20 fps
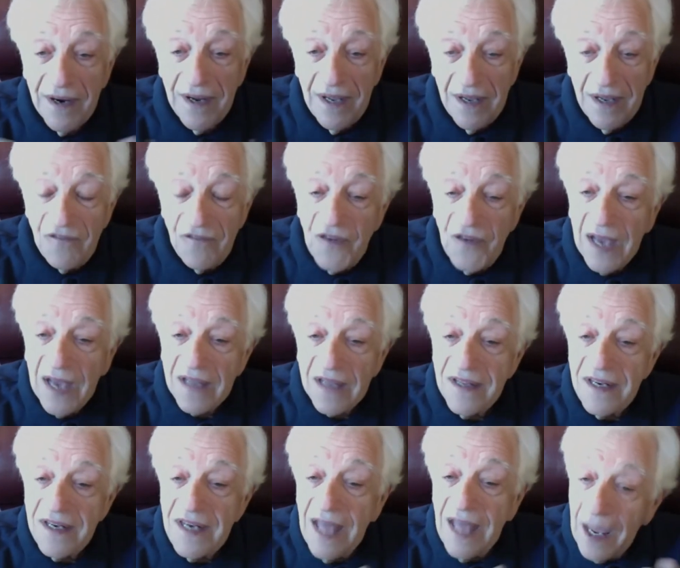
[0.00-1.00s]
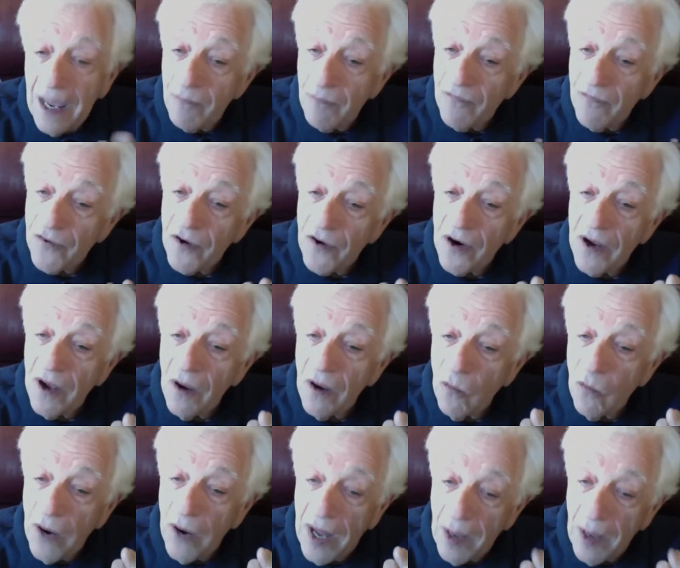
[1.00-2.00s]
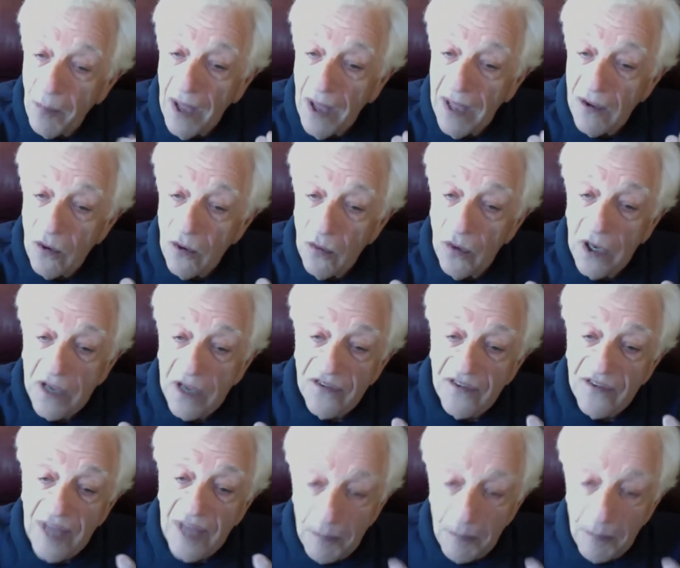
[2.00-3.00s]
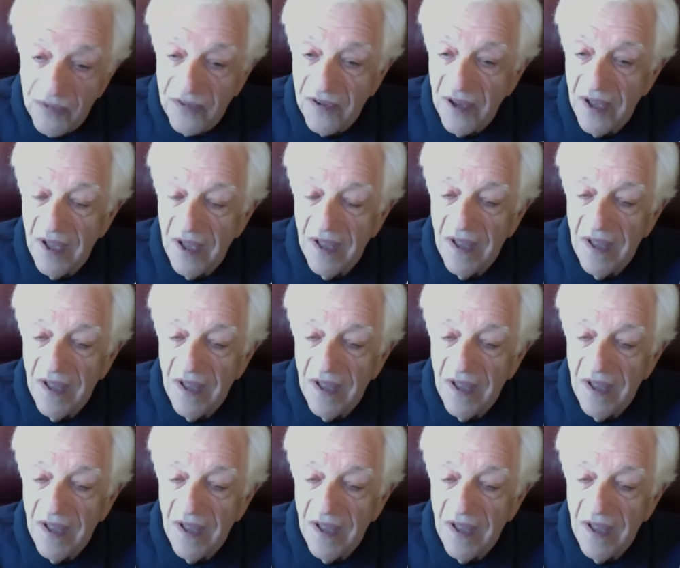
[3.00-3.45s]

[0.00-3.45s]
In fact, the name for a rabbi who accepts